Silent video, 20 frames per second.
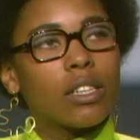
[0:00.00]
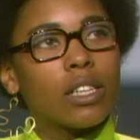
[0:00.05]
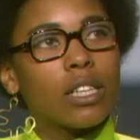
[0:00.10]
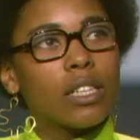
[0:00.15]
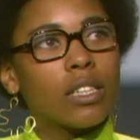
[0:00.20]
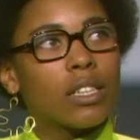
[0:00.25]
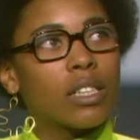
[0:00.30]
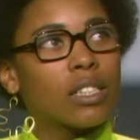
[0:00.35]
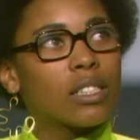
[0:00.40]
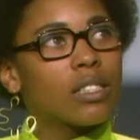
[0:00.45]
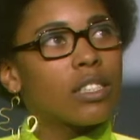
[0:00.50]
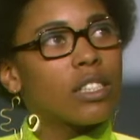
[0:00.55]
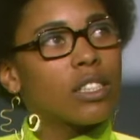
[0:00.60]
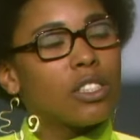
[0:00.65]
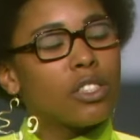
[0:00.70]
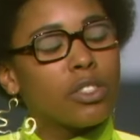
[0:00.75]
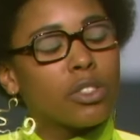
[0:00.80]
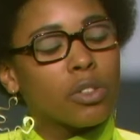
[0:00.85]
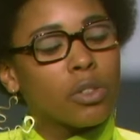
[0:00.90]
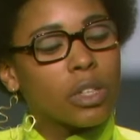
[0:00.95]
it
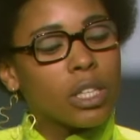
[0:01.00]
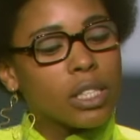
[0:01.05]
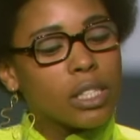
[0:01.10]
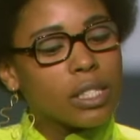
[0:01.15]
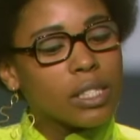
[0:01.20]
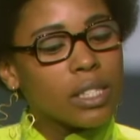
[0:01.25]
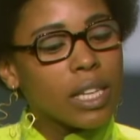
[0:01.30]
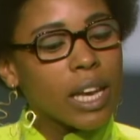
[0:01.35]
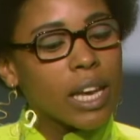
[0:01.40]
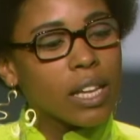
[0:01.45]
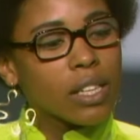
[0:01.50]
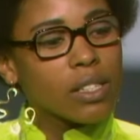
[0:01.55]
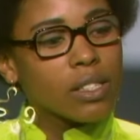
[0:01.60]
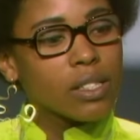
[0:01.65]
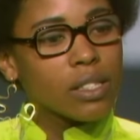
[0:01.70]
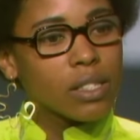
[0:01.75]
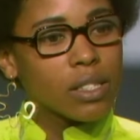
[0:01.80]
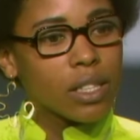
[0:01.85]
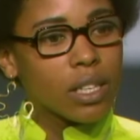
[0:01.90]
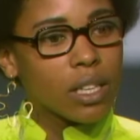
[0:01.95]

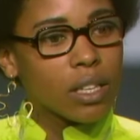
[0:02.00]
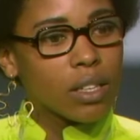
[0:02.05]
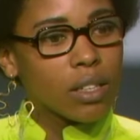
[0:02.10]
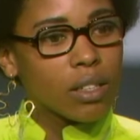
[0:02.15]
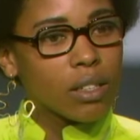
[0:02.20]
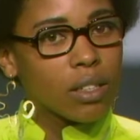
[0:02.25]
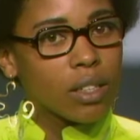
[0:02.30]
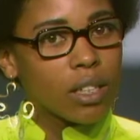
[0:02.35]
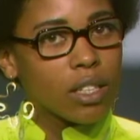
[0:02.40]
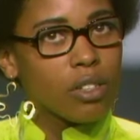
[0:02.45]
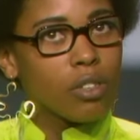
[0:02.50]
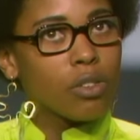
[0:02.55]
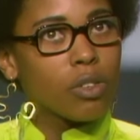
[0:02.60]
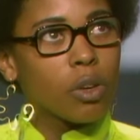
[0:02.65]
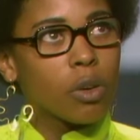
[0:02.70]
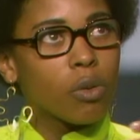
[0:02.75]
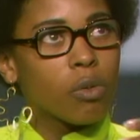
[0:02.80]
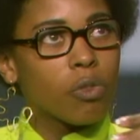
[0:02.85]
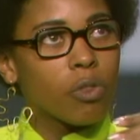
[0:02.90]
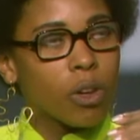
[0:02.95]
stands, you
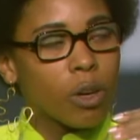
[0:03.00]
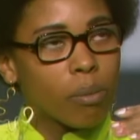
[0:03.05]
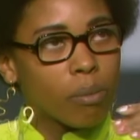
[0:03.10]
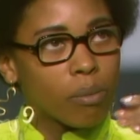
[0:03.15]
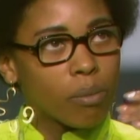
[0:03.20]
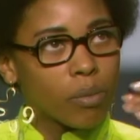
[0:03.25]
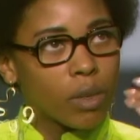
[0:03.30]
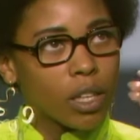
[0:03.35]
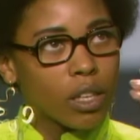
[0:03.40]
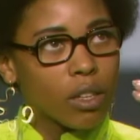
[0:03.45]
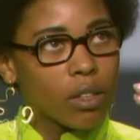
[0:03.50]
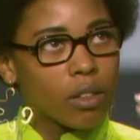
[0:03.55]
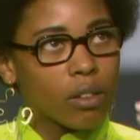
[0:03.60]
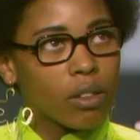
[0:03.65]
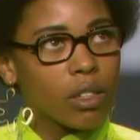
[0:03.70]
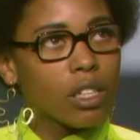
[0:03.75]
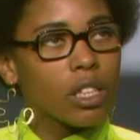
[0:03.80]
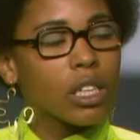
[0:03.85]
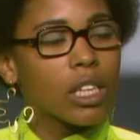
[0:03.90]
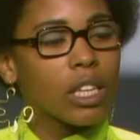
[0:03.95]
know, from
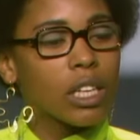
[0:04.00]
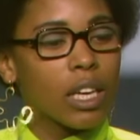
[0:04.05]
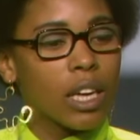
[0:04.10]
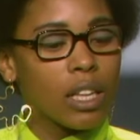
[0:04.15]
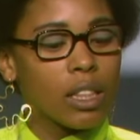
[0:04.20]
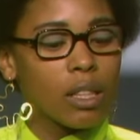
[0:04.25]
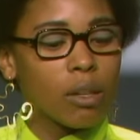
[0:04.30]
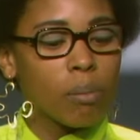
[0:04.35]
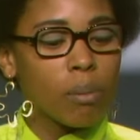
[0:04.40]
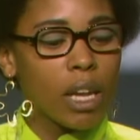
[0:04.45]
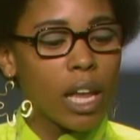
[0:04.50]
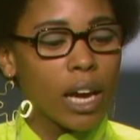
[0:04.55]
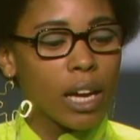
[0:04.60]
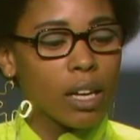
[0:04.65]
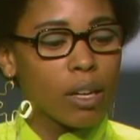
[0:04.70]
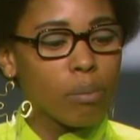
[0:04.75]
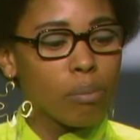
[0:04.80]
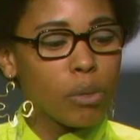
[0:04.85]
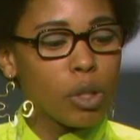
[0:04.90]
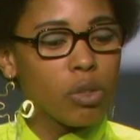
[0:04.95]
looking at the
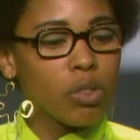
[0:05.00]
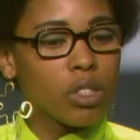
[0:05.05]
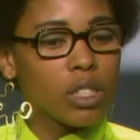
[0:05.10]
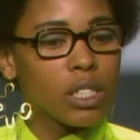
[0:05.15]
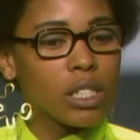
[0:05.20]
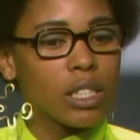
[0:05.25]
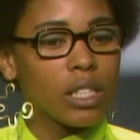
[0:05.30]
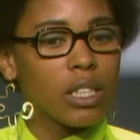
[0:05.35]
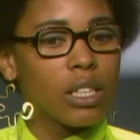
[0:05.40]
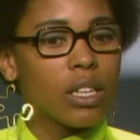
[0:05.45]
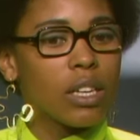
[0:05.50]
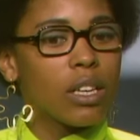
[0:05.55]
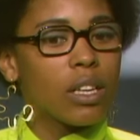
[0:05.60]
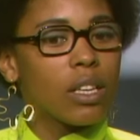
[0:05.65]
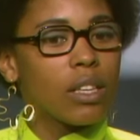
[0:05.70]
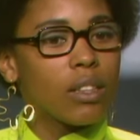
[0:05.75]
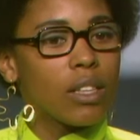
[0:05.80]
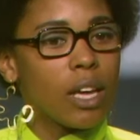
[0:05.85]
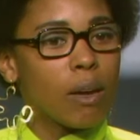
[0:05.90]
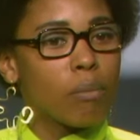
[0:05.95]
black community
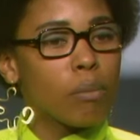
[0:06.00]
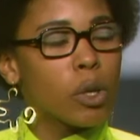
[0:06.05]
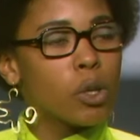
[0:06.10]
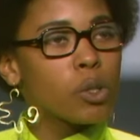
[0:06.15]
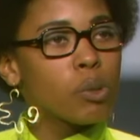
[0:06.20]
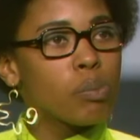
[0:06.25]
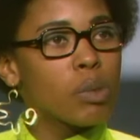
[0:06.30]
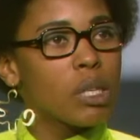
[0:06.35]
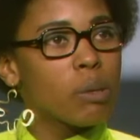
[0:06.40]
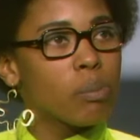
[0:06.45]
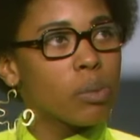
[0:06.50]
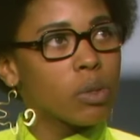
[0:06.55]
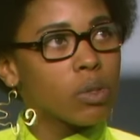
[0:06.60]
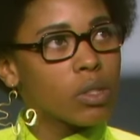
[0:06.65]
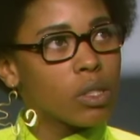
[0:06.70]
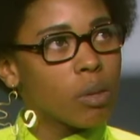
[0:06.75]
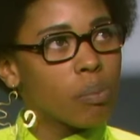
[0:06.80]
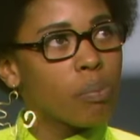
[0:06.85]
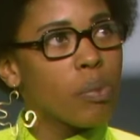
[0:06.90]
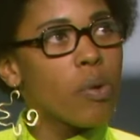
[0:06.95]
that most
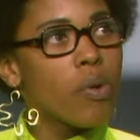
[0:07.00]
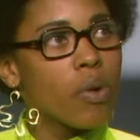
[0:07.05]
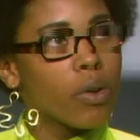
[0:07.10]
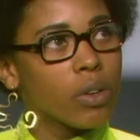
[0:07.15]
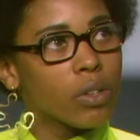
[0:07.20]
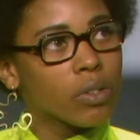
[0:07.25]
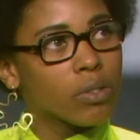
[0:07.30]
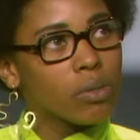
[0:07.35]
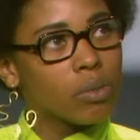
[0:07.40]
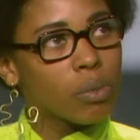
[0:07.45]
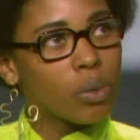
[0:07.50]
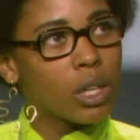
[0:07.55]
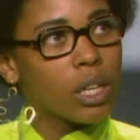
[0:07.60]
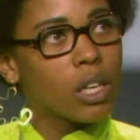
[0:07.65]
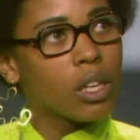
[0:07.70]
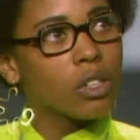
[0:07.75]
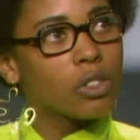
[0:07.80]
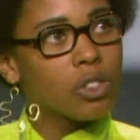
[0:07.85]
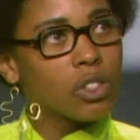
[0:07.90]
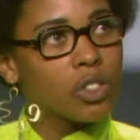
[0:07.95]
people support what
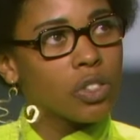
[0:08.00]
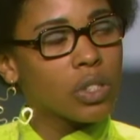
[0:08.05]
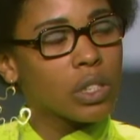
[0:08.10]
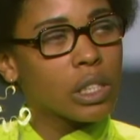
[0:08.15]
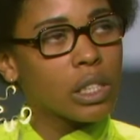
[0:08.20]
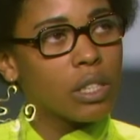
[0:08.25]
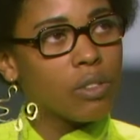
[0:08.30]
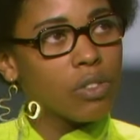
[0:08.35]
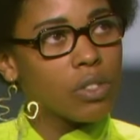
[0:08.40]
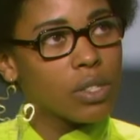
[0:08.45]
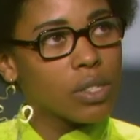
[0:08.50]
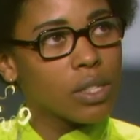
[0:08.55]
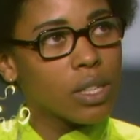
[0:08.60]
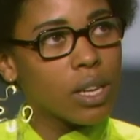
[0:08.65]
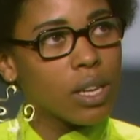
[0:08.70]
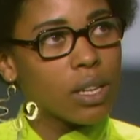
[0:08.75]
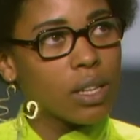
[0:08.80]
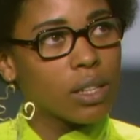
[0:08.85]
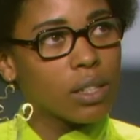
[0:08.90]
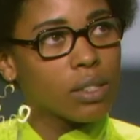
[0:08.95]
Eldridge Cleaver says.